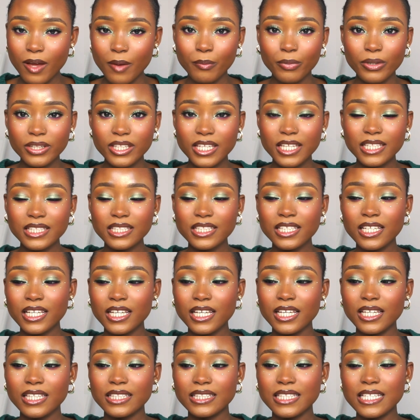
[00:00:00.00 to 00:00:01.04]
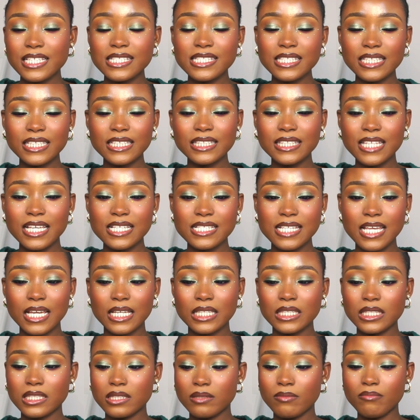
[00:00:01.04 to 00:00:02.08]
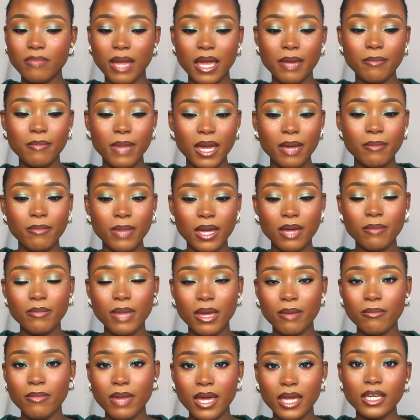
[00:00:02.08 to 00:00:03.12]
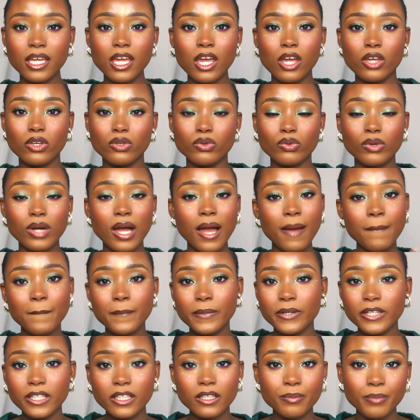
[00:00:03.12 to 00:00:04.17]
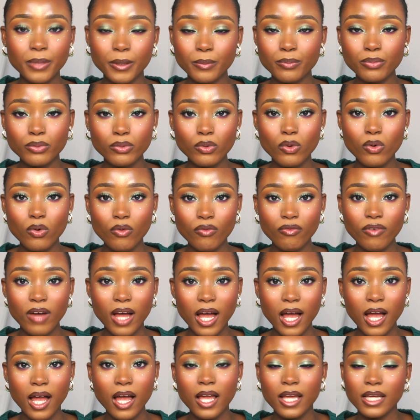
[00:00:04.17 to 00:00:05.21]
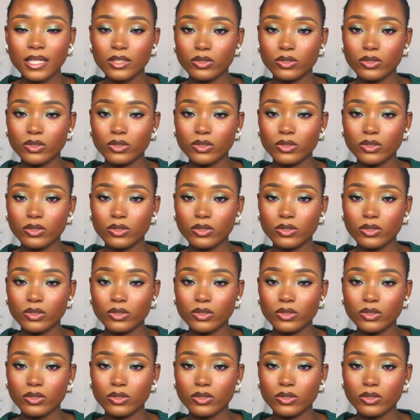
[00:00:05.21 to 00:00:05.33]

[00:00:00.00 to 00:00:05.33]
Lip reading: But then they see it as like, my, you can't bring people over,